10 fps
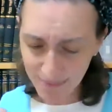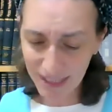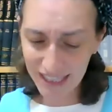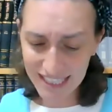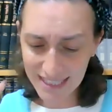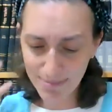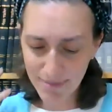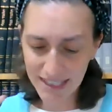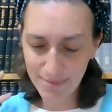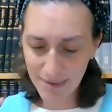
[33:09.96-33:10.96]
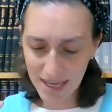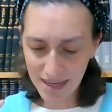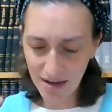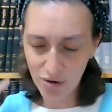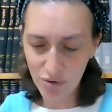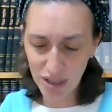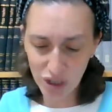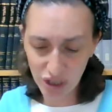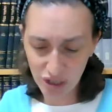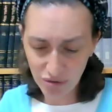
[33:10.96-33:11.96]
but at least admit to me, according
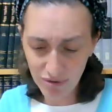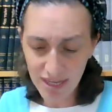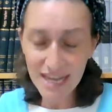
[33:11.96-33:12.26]
to you,